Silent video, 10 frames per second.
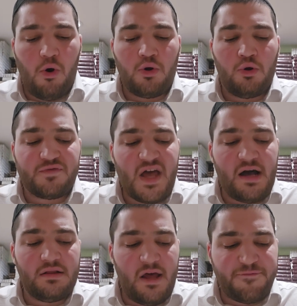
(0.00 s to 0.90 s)
or
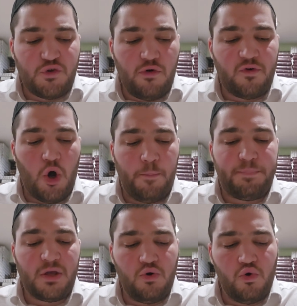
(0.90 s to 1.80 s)
notar, leftover, or
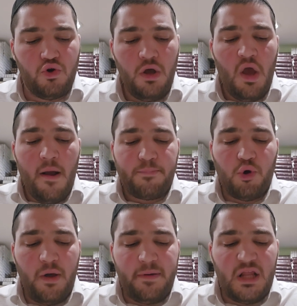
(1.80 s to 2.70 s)
pigul,
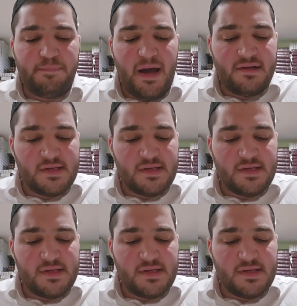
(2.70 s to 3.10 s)
prohibited by a